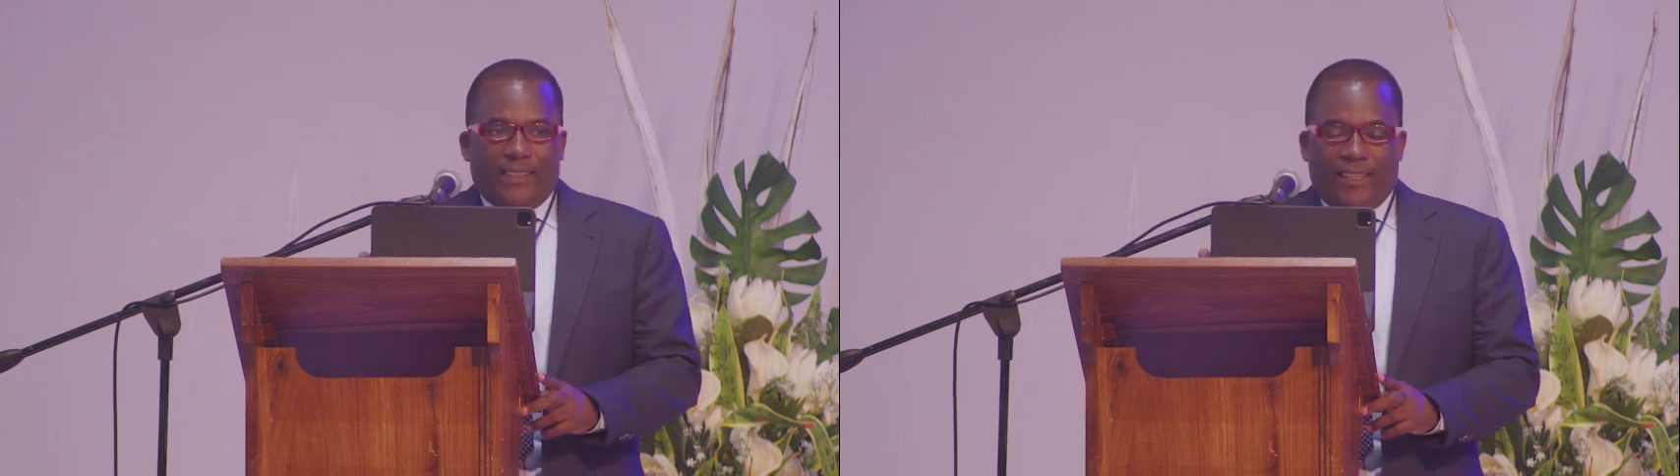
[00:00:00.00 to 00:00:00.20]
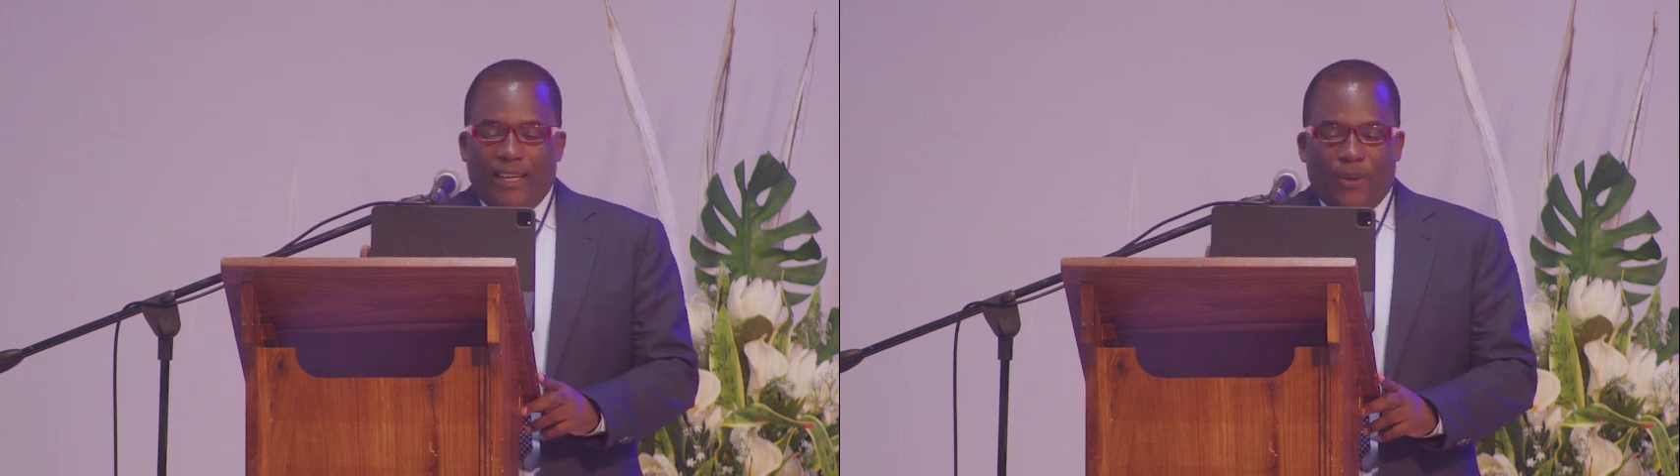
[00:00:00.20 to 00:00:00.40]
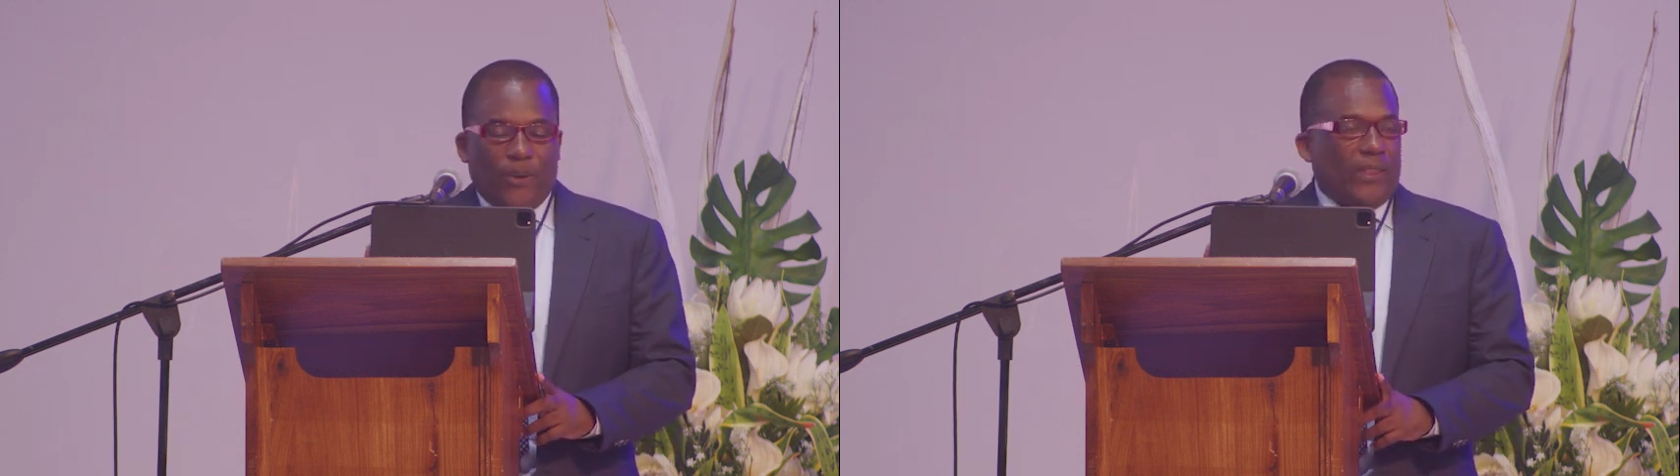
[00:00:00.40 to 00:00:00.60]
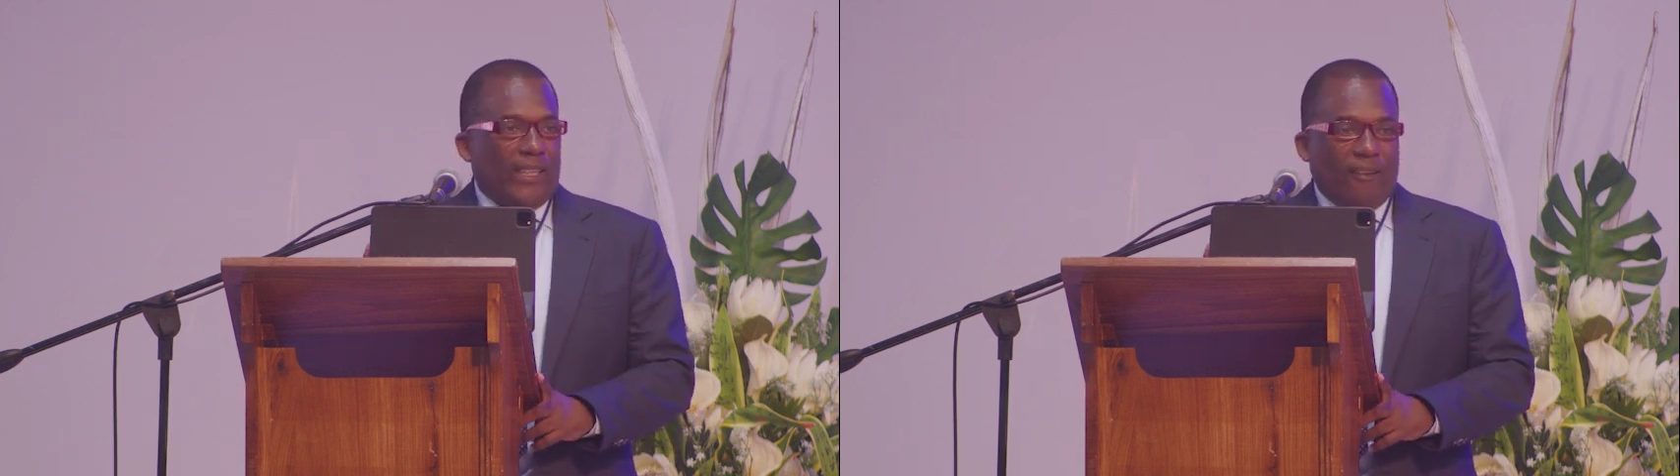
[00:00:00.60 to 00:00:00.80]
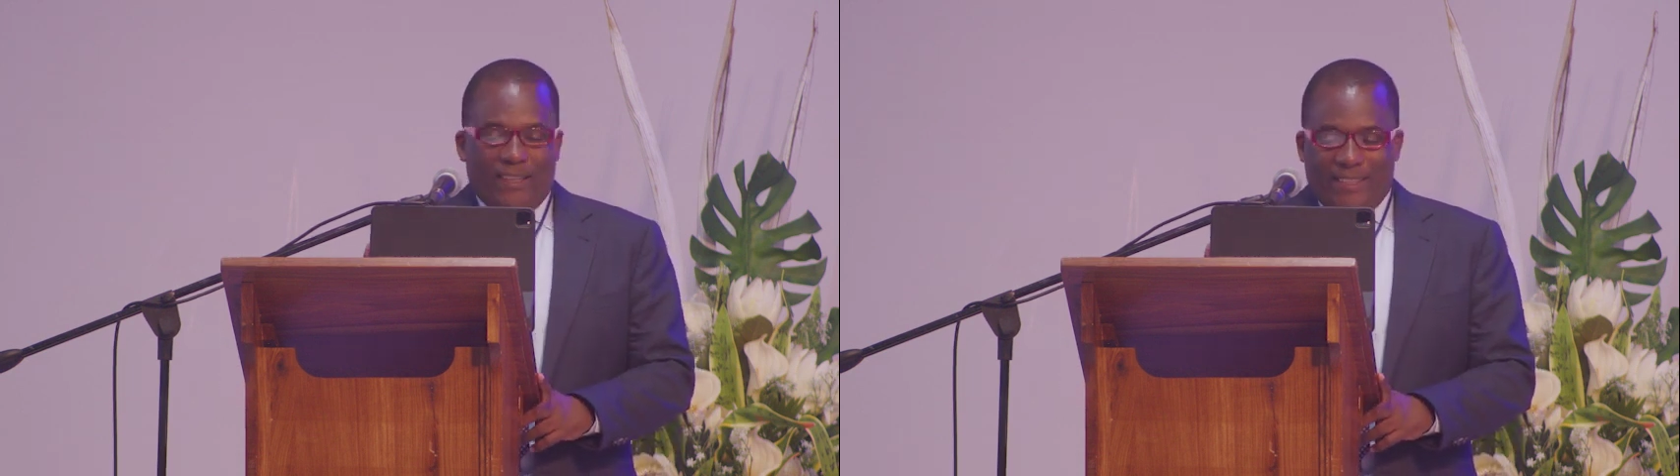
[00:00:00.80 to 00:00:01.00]
Thank God
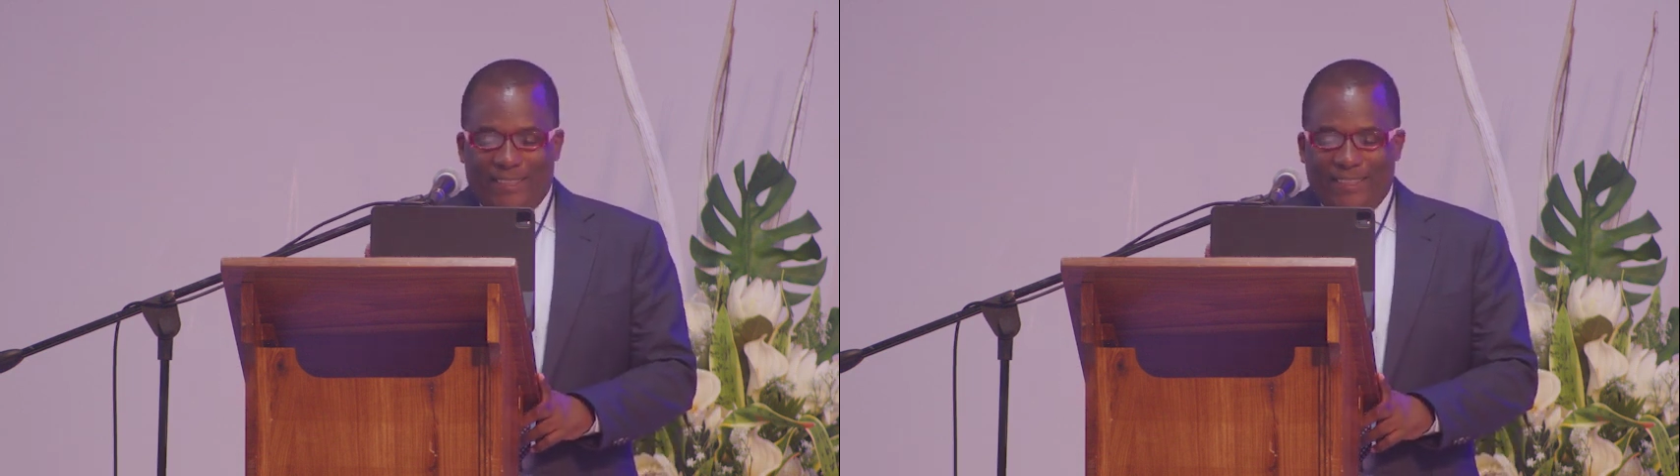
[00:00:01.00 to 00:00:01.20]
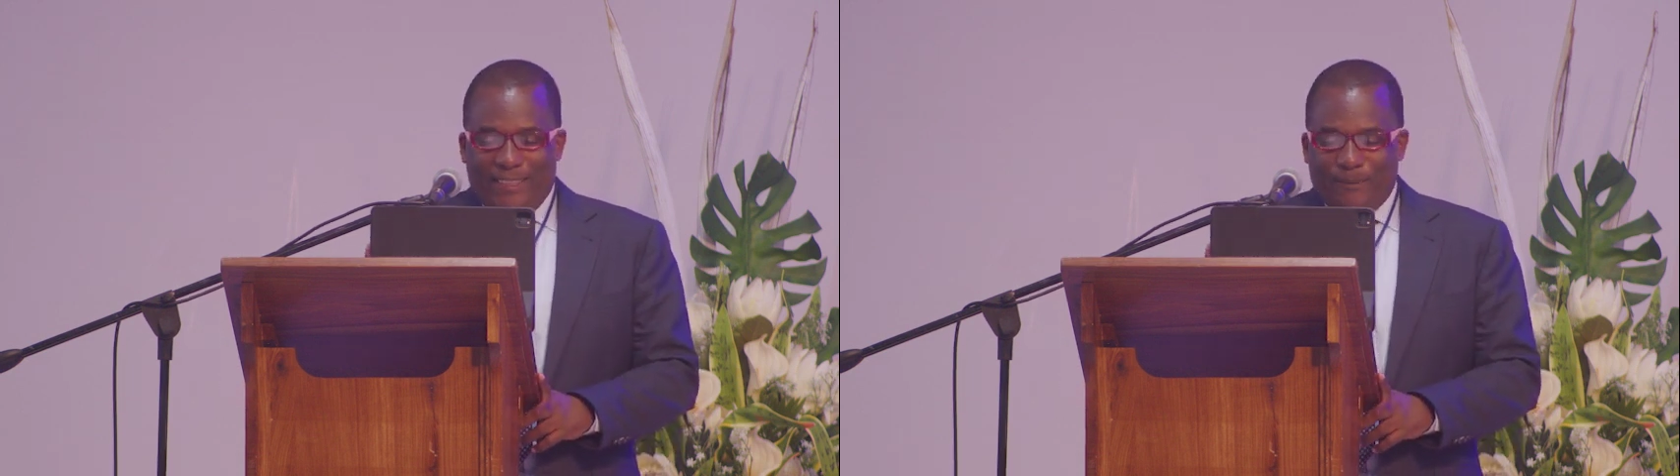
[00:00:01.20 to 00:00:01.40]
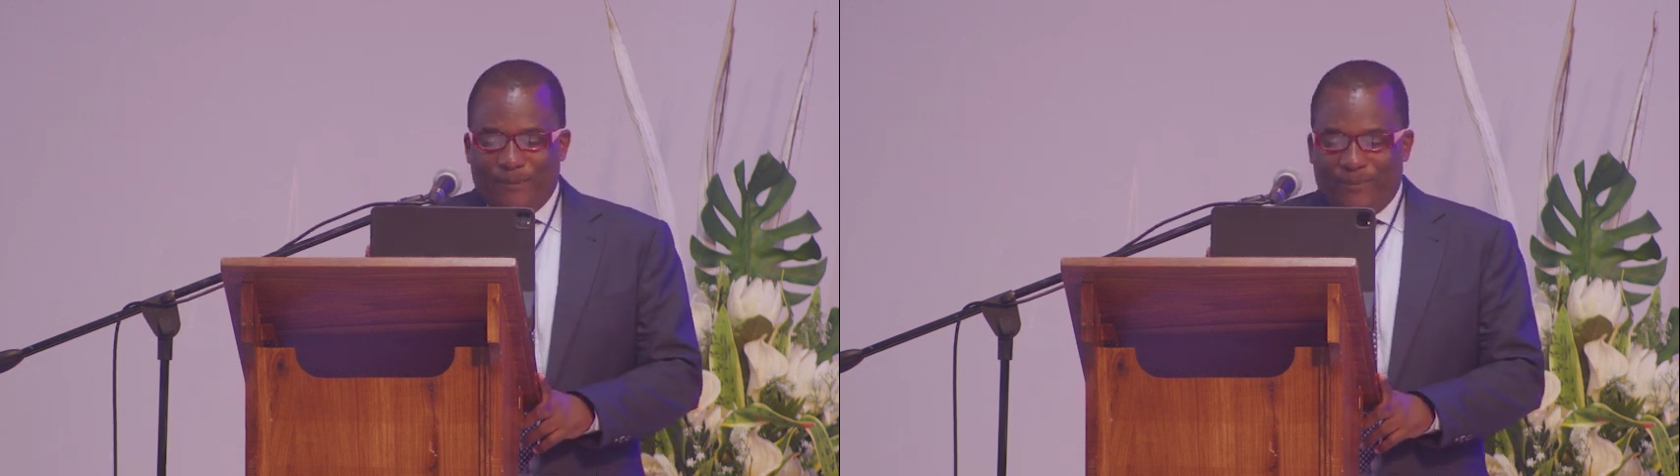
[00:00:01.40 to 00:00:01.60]
there wasn't.